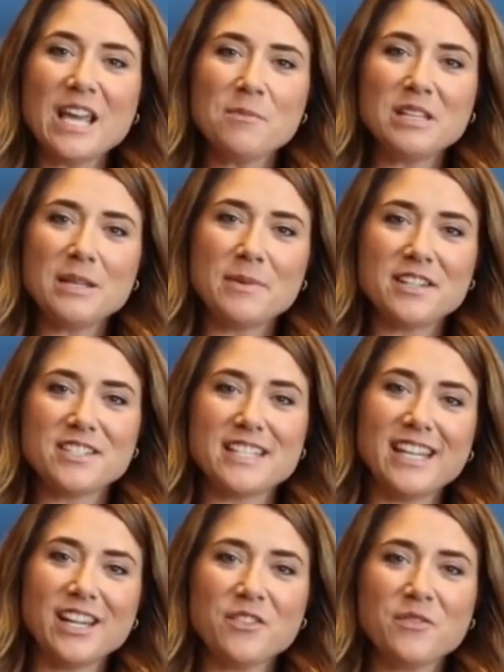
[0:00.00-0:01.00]
Emily
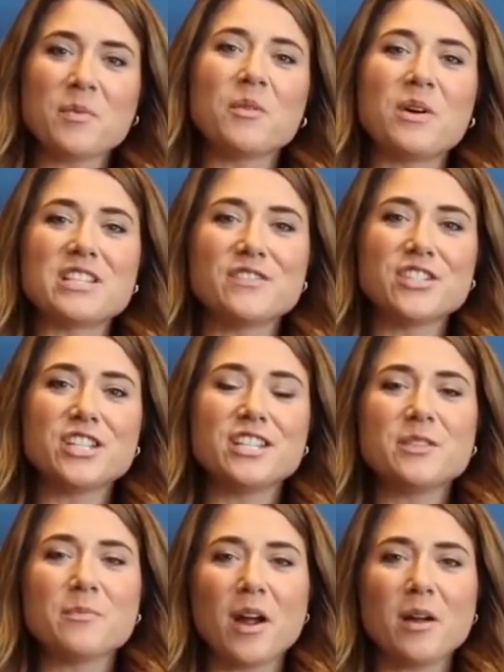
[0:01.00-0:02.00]
Pearson here from the West
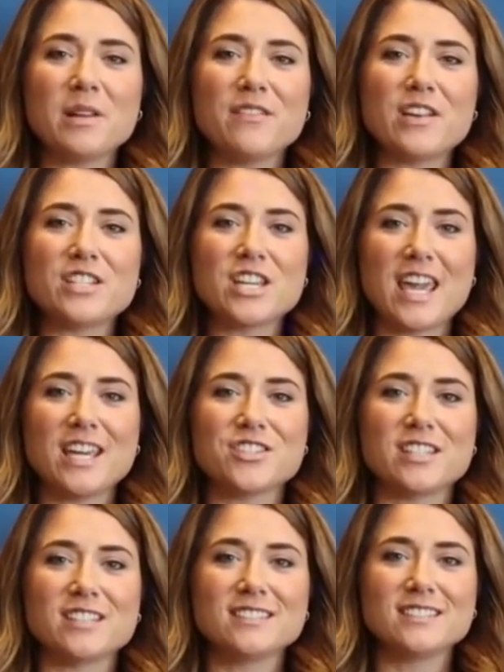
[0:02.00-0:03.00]
Virginia Department of
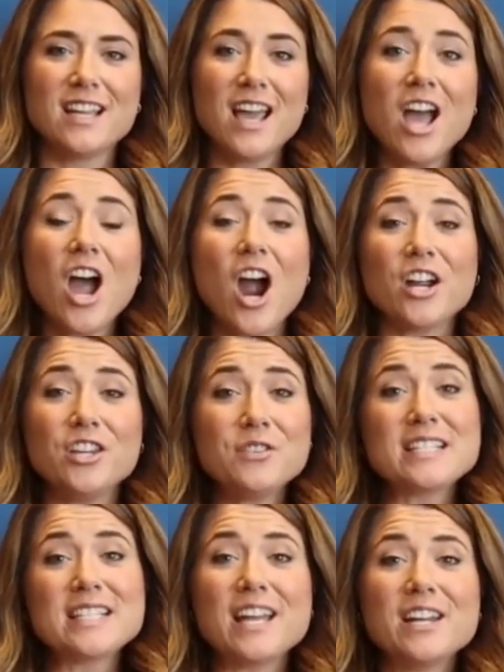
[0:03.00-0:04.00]
Education. Are
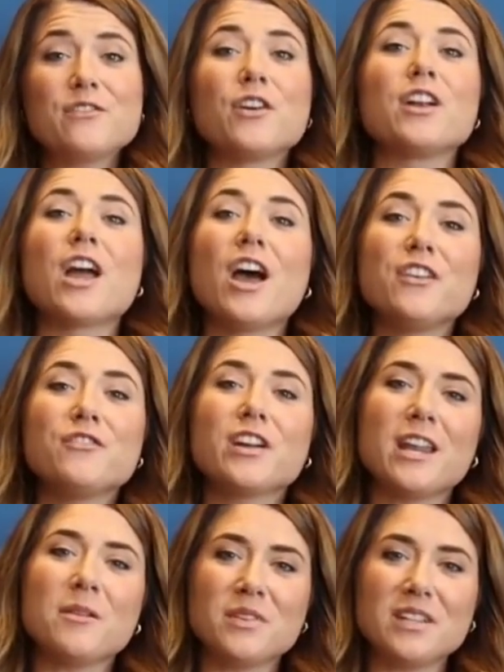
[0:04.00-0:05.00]
you excited for an
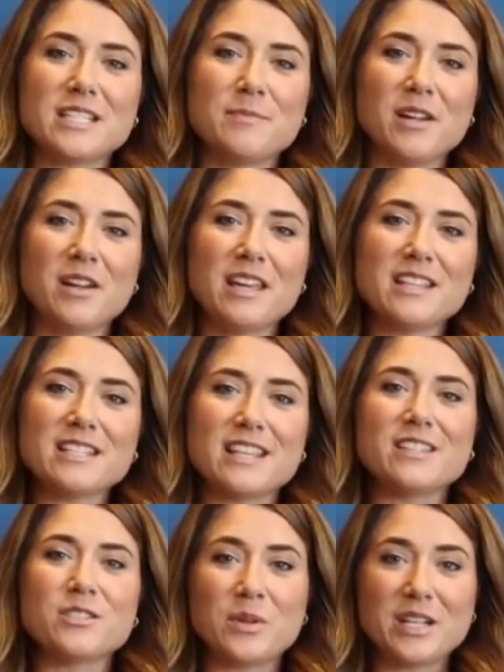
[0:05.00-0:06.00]
unforgettable
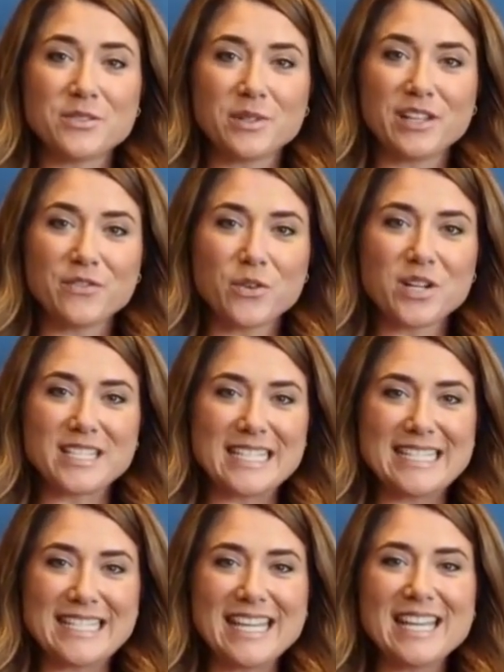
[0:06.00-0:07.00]
experience at the 2024
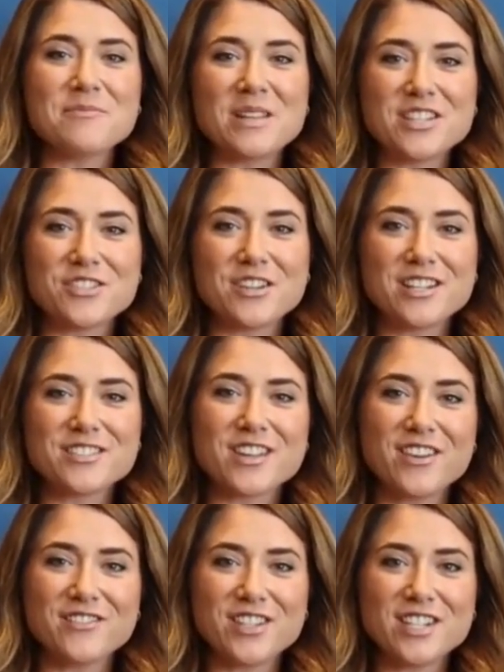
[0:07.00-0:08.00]
CTE
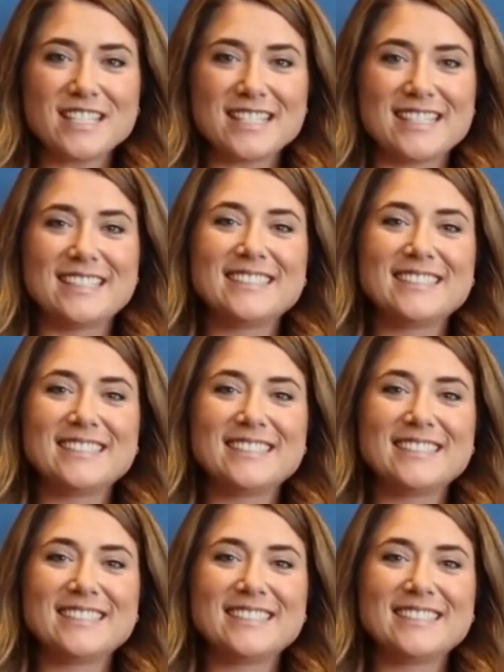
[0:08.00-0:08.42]
Administrators Conference?